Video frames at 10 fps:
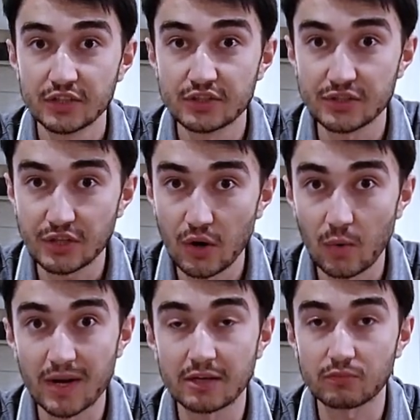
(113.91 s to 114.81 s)
to
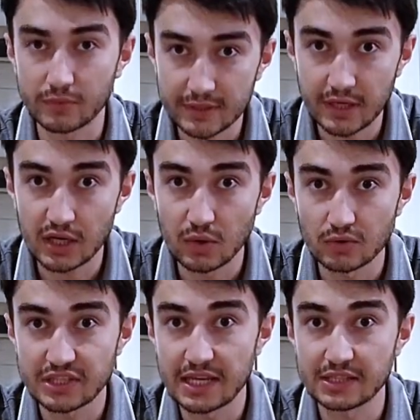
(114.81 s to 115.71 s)
go and read the
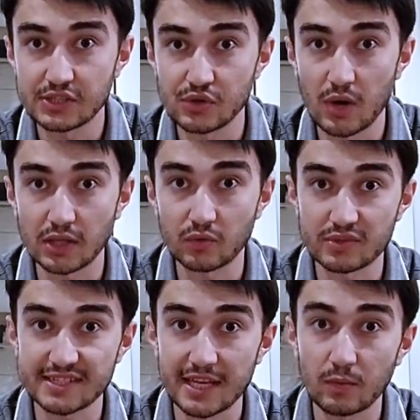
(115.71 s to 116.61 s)
codes and to
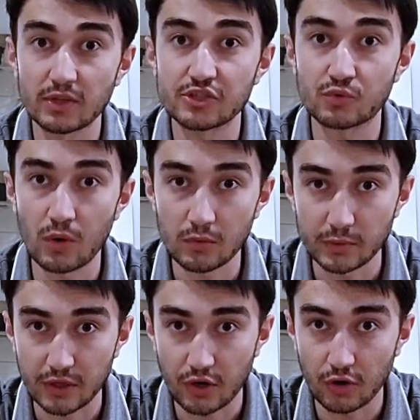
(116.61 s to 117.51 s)
understand what is wrong
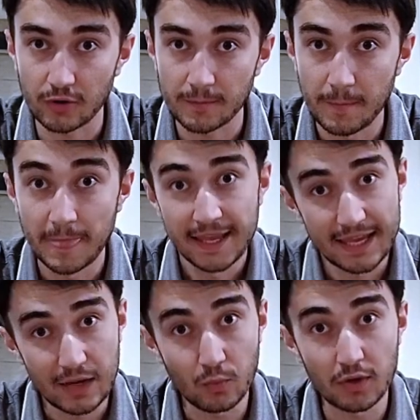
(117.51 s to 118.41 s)
with the car.
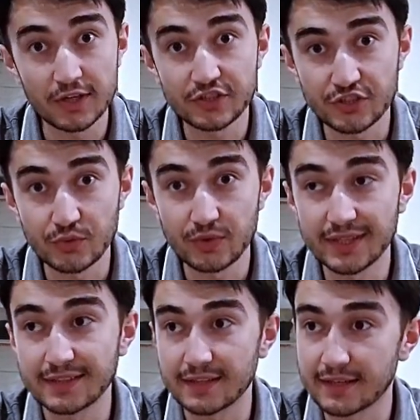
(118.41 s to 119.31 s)
And wanted to do
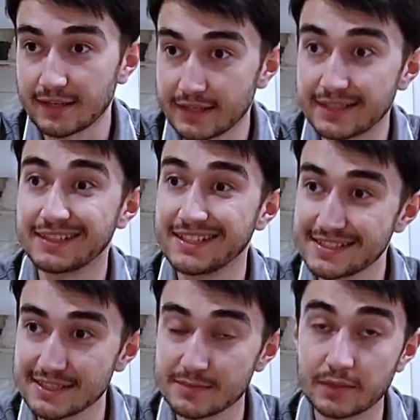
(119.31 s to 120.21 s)
it in
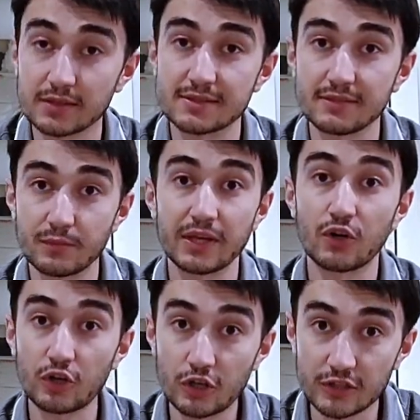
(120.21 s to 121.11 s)
distance because we
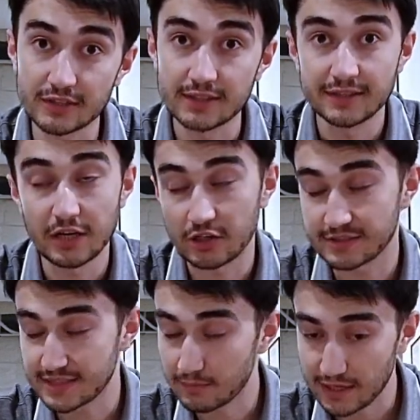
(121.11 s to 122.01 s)
heard there are
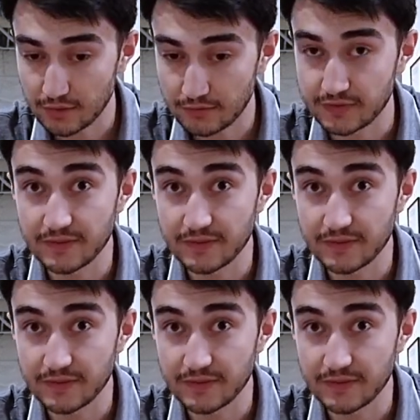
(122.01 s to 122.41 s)
some kind of